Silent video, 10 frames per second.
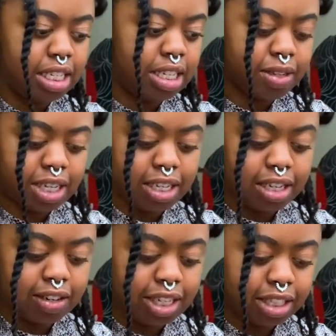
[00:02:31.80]
Okay,
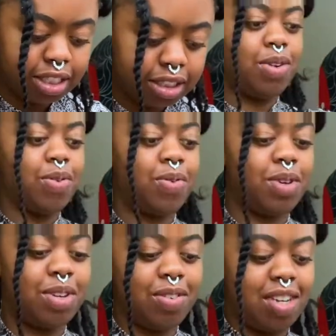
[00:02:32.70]
all right.
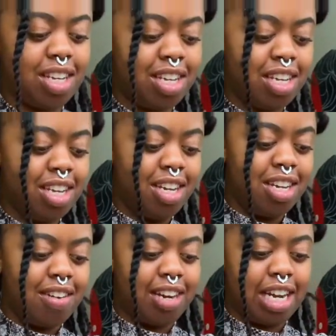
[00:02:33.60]
Woo.
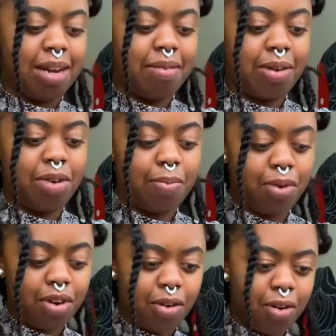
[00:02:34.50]
All right, I want to
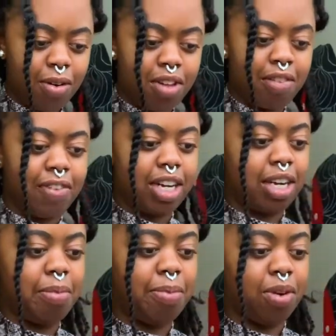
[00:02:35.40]
pour the whole, fuck it,
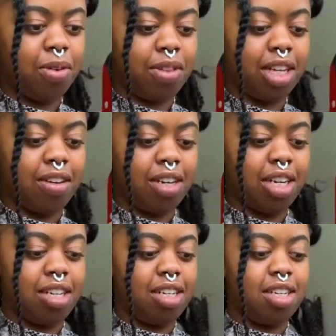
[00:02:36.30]
I'm going to pour the whole thing on here.